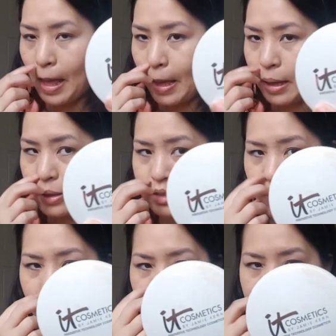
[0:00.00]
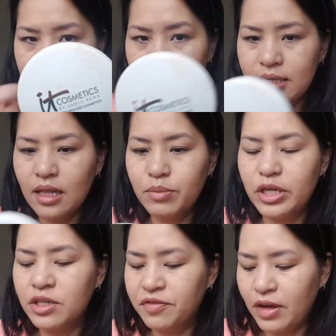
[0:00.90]
It Cosmetics
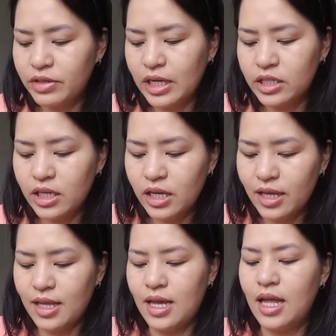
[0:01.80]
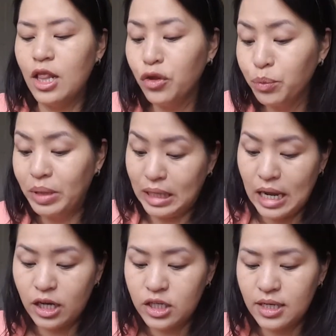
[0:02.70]
Celebration Foundation
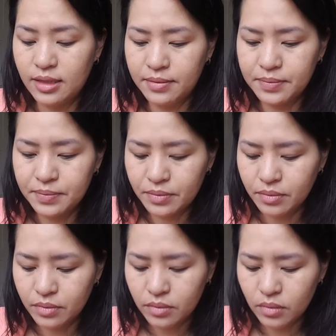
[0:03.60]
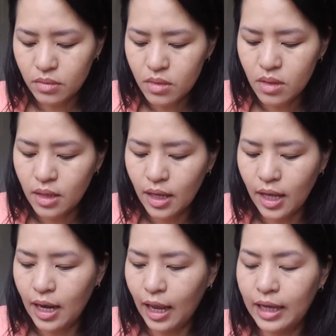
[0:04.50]
Illumination
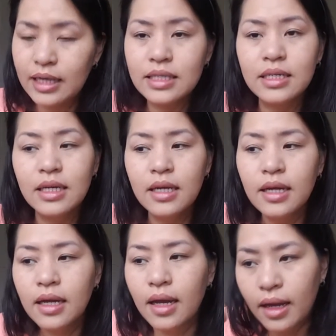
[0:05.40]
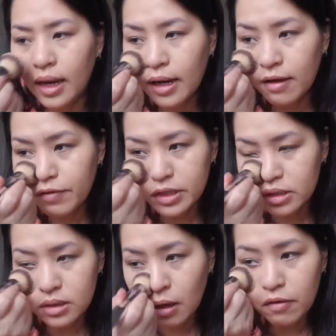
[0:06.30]
and Light. And I love
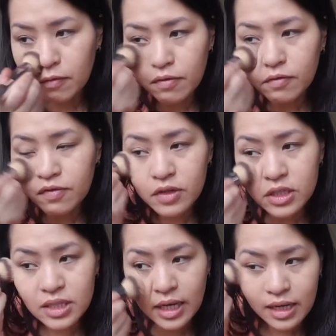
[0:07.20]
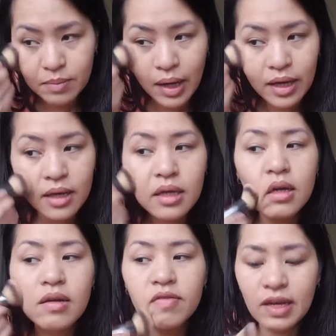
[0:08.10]
this for setting my
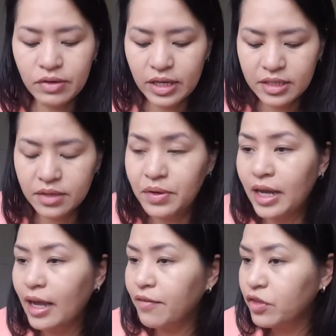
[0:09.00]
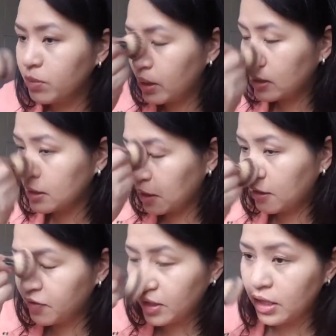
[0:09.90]
foundation when I have to, because it
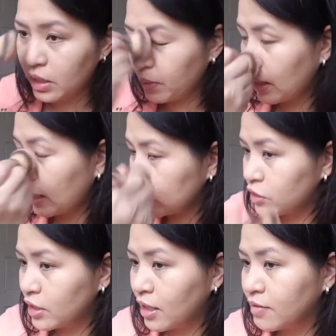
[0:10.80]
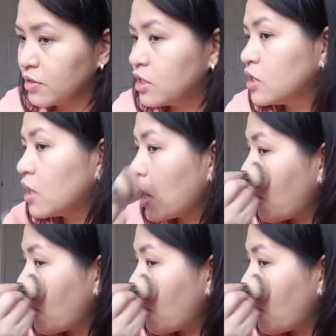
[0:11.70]
gives a little bit extra coverage.